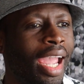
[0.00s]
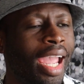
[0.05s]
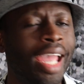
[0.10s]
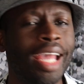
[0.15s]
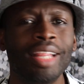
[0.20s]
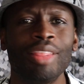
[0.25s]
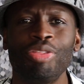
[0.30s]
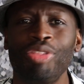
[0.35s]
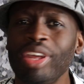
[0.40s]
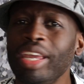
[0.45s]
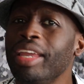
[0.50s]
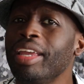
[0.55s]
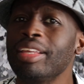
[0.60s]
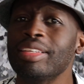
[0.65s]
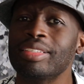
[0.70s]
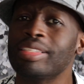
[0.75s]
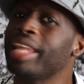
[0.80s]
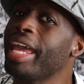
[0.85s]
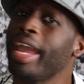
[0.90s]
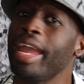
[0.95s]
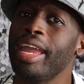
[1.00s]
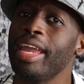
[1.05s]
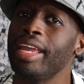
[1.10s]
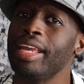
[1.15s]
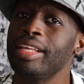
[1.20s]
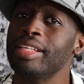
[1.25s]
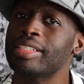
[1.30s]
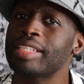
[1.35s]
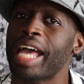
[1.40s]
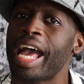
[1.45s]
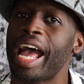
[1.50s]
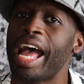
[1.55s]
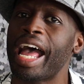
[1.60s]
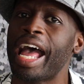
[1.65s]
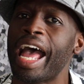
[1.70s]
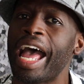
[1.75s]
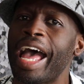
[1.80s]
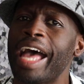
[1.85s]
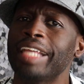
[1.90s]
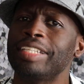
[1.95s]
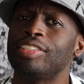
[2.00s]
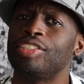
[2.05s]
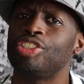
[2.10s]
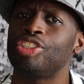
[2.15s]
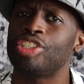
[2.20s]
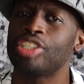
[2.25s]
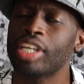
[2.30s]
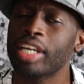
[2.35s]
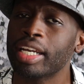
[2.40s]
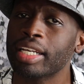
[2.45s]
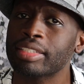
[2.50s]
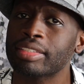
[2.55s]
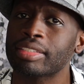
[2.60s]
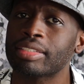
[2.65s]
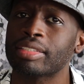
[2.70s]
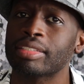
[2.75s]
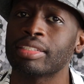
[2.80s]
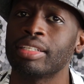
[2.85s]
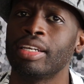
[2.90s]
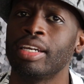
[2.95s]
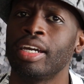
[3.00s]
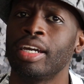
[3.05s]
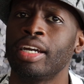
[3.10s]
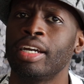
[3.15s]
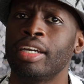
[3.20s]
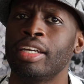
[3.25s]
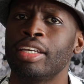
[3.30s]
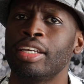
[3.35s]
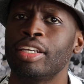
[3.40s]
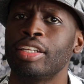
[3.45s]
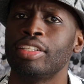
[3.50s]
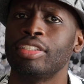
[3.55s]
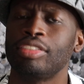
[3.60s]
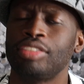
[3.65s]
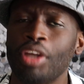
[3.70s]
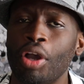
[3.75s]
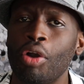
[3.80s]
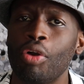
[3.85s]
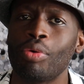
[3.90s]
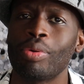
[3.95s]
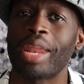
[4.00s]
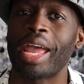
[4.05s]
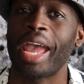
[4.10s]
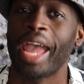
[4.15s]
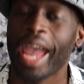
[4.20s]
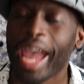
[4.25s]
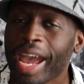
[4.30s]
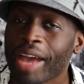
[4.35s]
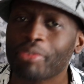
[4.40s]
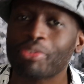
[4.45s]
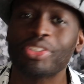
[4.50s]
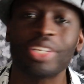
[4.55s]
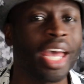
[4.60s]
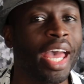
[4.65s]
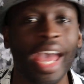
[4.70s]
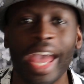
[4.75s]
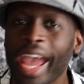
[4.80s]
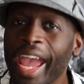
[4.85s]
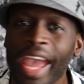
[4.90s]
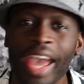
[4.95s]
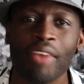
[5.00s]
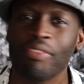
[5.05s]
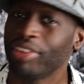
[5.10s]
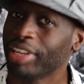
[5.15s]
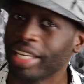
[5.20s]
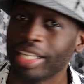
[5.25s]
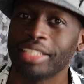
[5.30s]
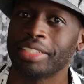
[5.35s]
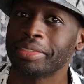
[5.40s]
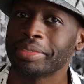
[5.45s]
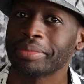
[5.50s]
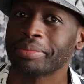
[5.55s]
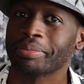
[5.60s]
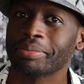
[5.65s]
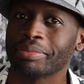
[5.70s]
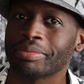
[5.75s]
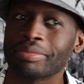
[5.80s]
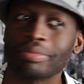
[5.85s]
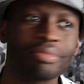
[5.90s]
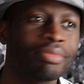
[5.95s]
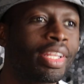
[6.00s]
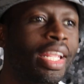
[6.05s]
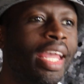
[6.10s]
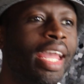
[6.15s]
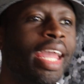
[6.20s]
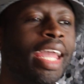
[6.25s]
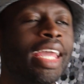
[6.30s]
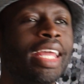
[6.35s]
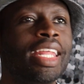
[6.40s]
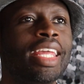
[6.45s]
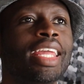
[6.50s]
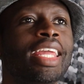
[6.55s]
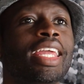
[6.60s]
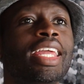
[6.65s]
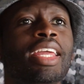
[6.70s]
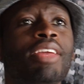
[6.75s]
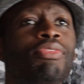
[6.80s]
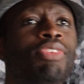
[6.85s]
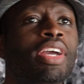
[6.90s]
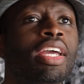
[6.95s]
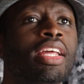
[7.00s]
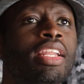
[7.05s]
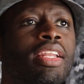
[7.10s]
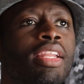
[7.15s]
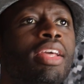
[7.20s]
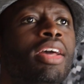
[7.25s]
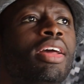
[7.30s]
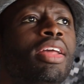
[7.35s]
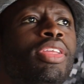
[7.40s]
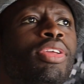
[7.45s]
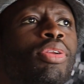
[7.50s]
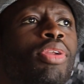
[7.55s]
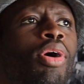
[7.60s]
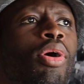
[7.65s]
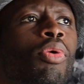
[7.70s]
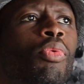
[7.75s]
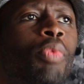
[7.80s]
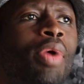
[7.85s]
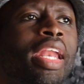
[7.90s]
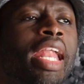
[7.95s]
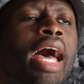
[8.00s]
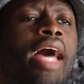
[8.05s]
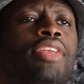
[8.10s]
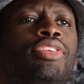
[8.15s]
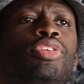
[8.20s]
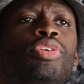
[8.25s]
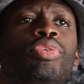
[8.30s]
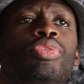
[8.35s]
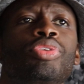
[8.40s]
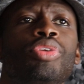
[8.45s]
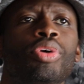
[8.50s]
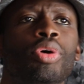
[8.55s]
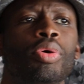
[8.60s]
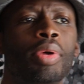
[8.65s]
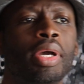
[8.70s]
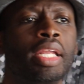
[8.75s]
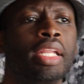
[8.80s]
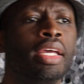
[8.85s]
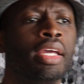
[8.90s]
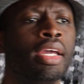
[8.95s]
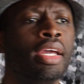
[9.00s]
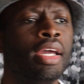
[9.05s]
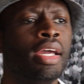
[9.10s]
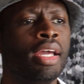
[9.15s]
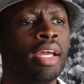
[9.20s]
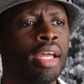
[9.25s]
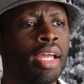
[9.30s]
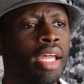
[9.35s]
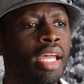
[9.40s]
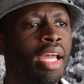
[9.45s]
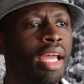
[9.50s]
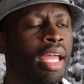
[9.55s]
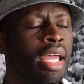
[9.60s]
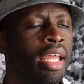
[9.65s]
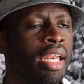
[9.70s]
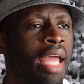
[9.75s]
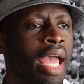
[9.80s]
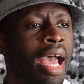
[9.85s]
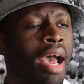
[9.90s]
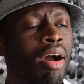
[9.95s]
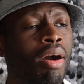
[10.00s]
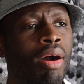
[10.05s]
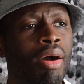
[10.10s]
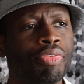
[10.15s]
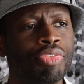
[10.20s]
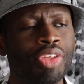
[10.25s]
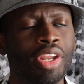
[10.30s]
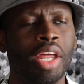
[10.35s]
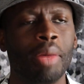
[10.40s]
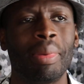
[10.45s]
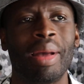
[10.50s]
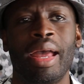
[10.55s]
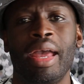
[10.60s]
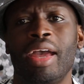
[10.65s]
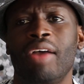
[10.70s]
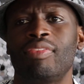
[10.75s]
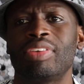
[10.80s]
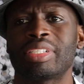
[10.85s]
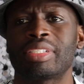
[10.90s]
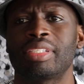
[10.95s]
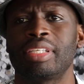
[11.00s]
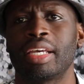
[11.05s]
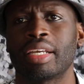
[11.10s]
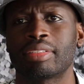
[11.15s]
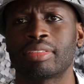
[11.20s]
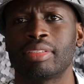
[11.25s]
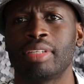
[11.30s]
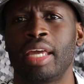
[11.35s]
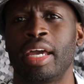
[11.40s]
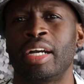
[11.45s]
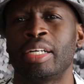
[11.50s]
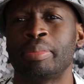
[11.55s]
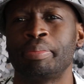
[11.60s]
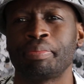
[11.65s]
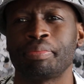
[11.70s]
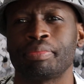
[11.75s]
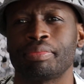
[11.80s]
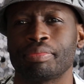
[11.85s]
and these days, I just don't have to have it. And even, you know, when I do do it, and how often am I having sex now?